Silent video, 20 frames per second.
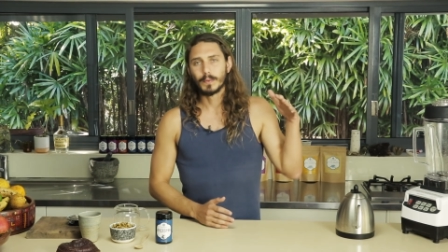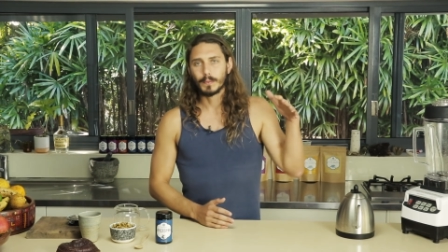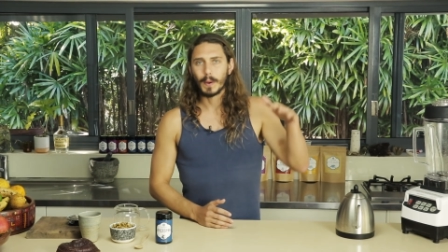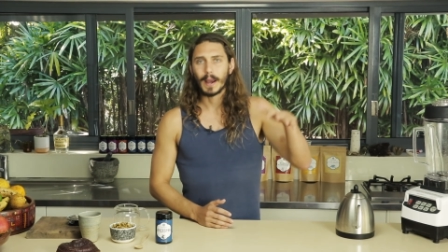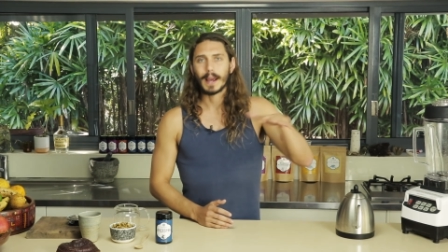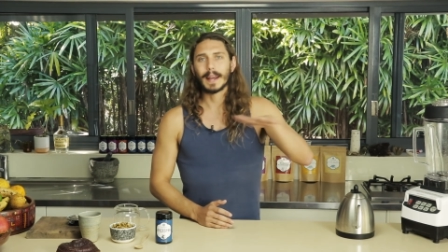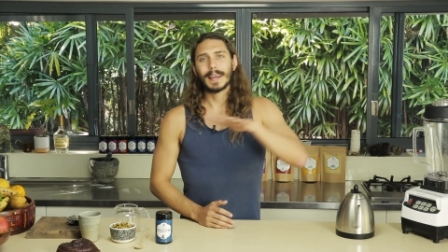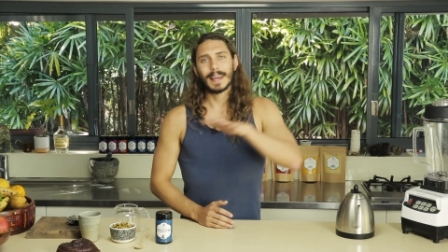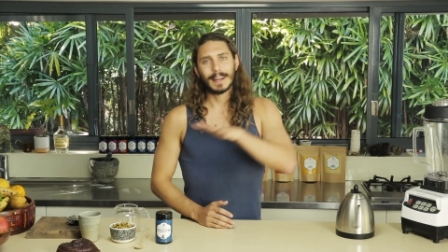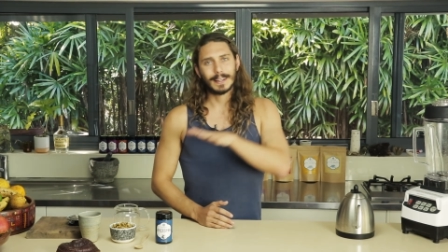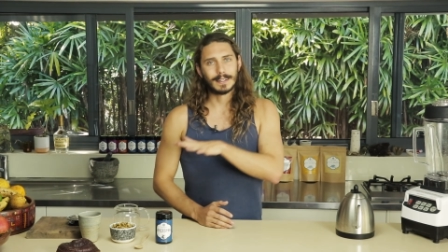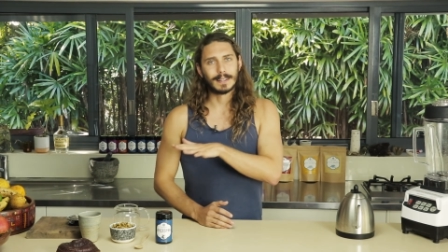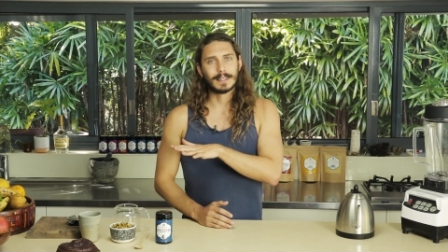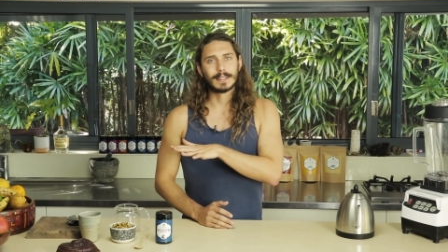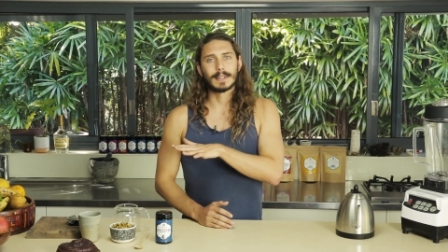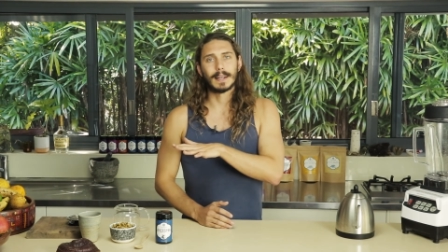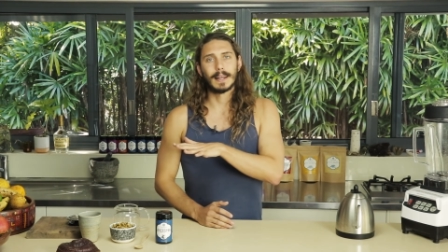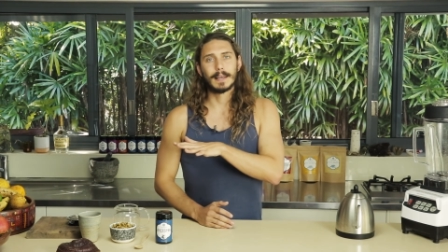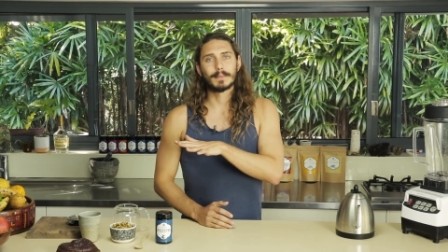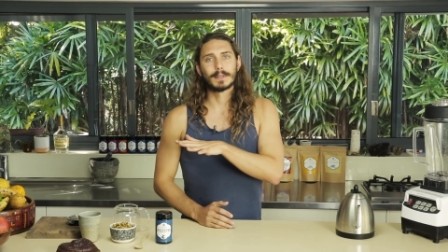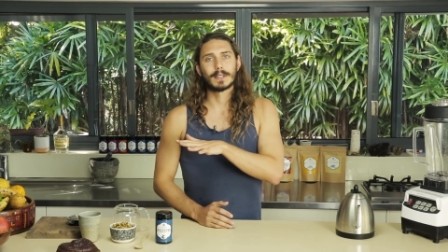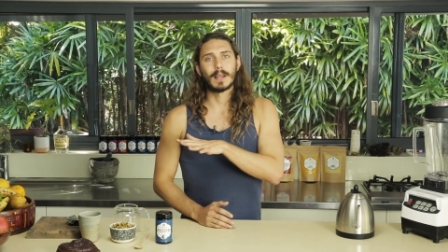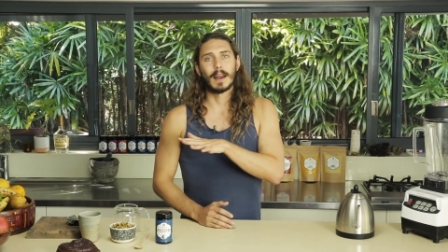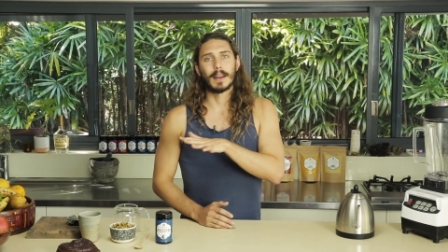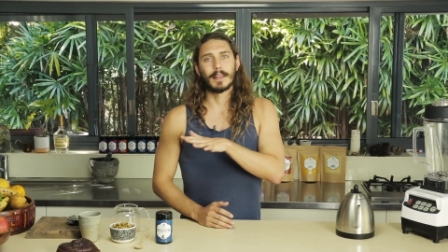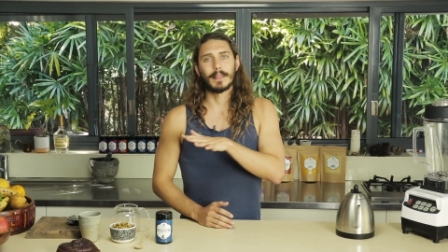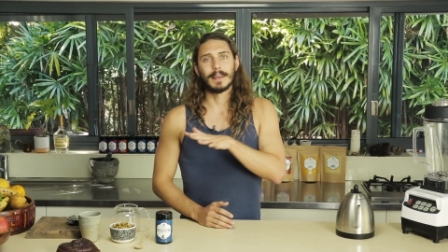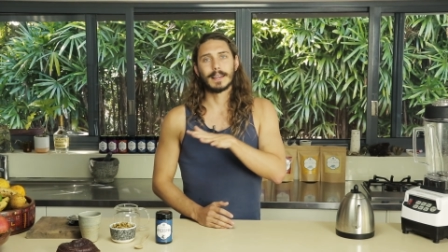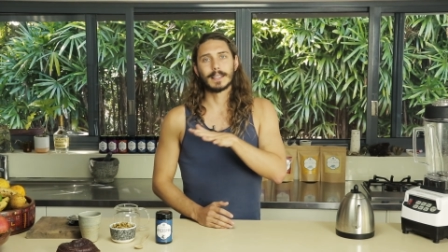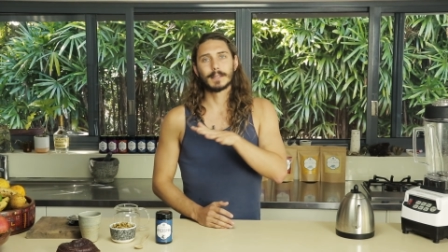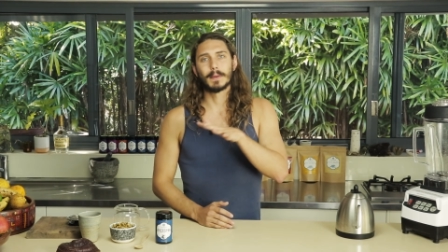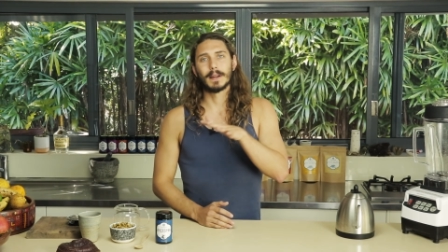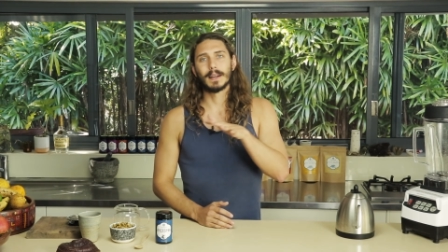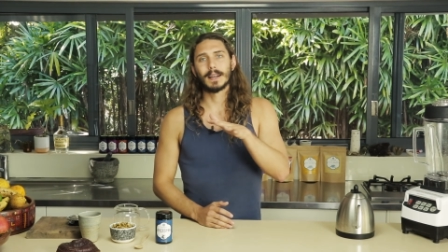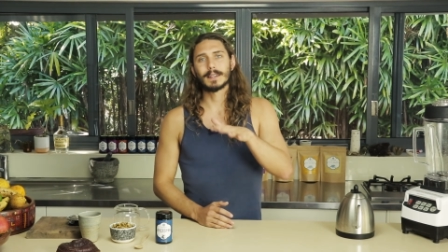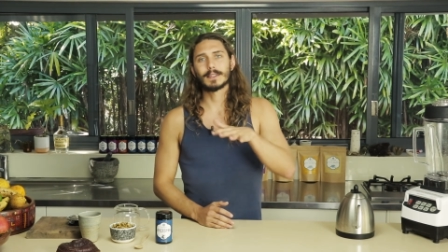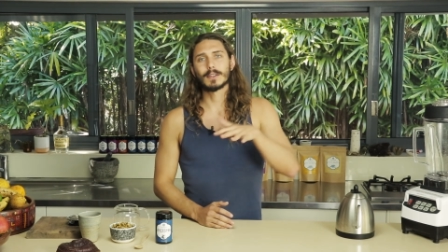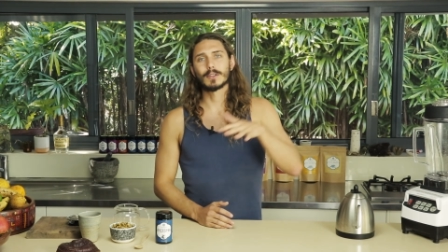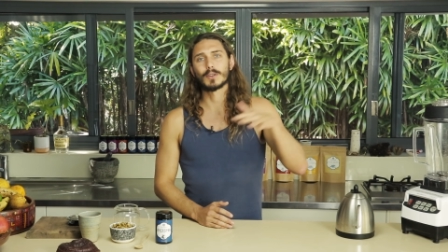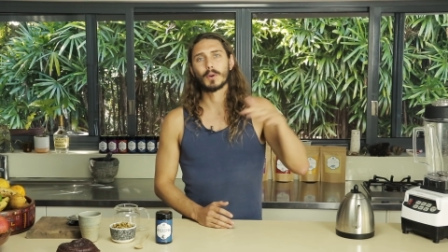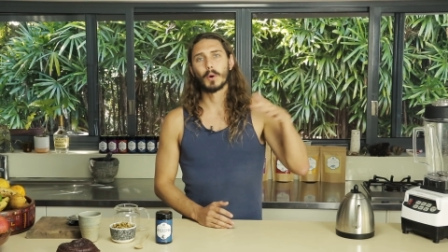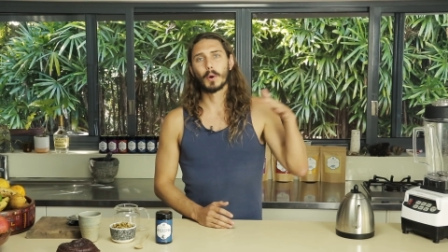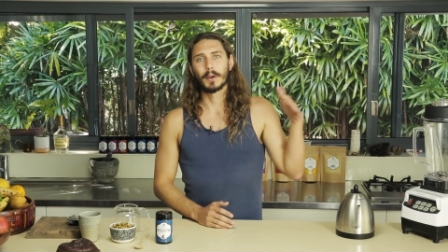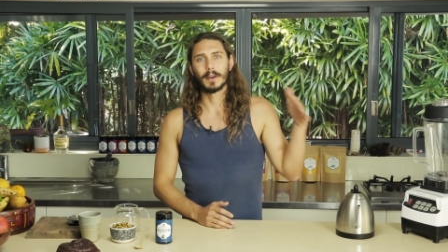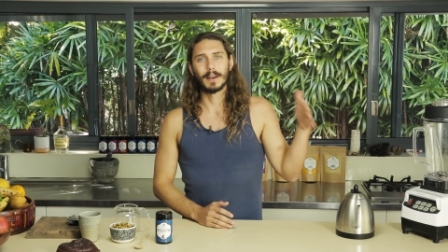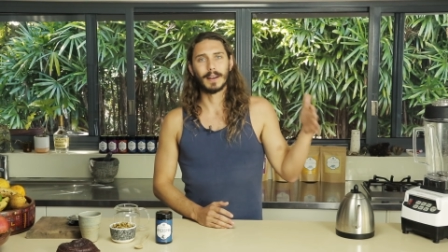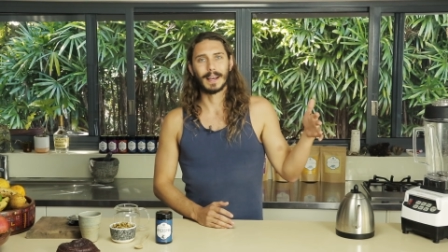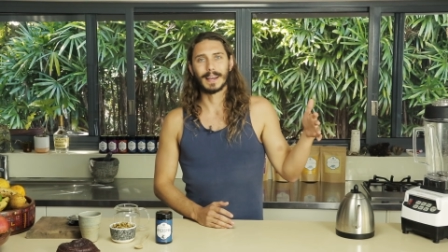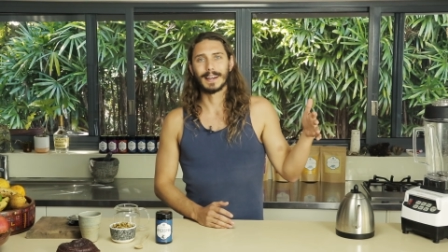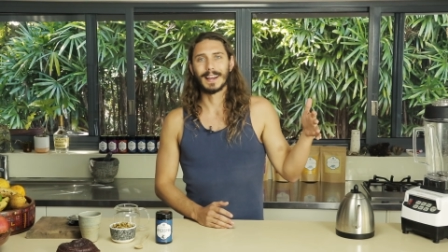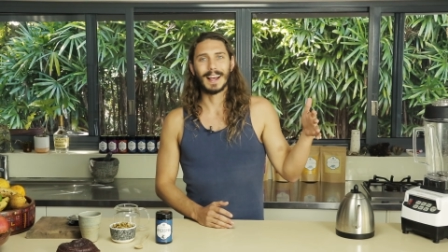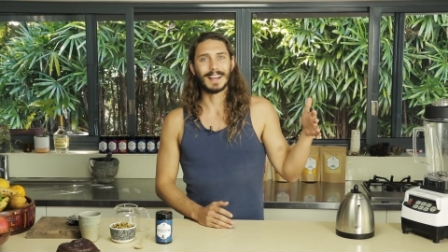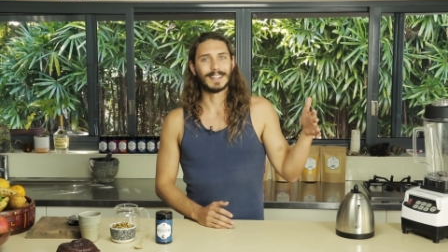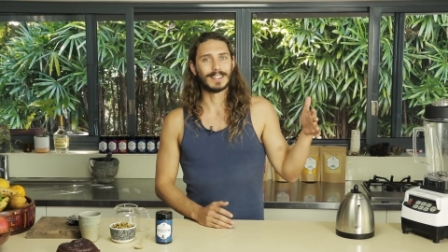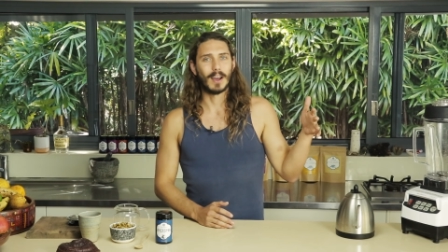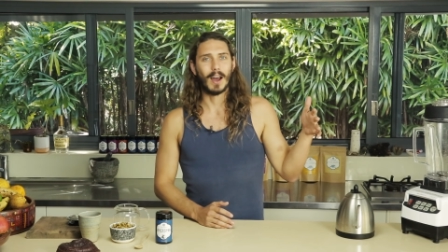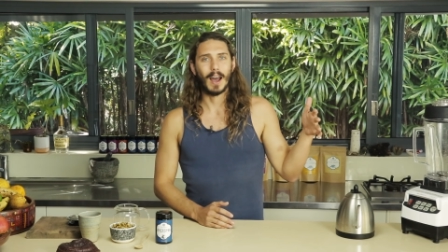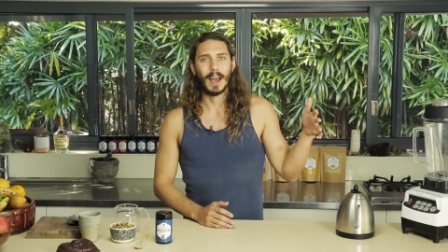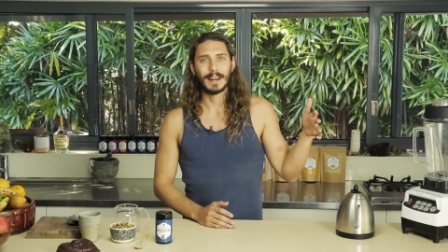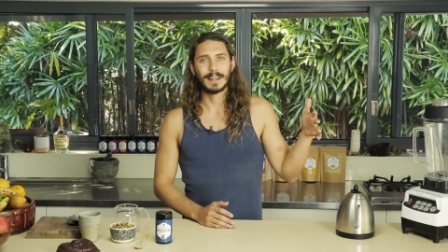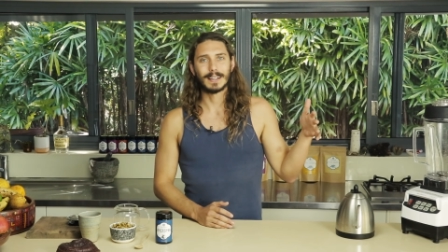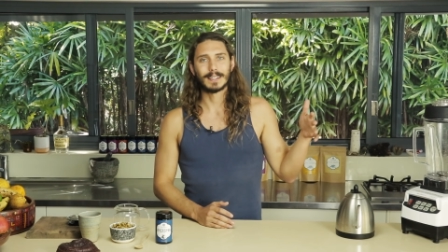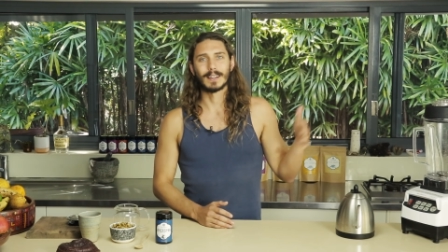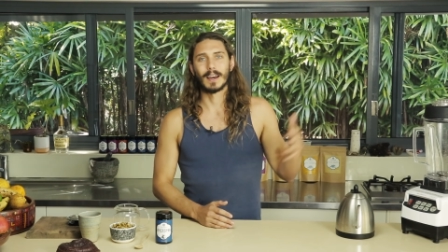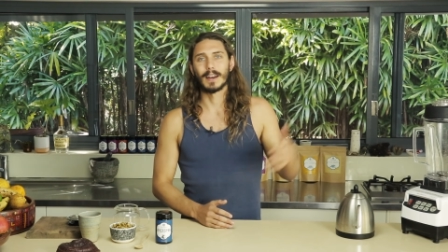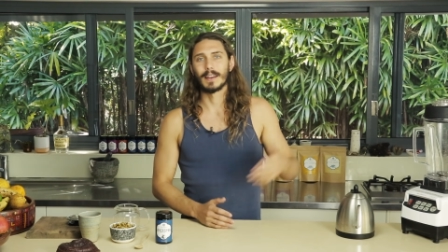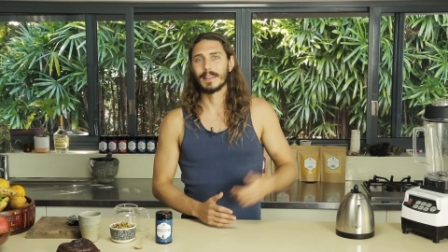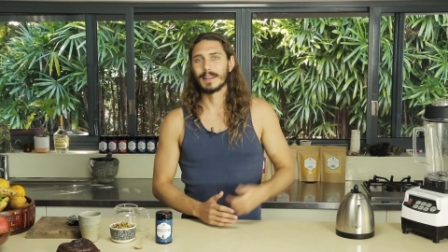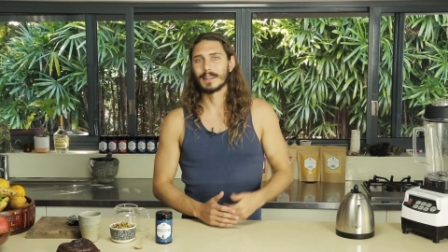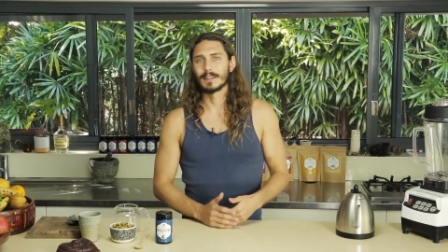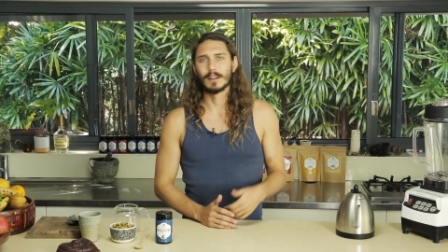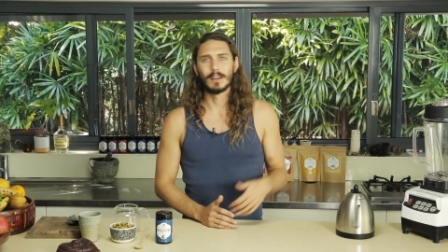we're going to get into the sleep side of things, but let's just talk on like an anxiety side of things.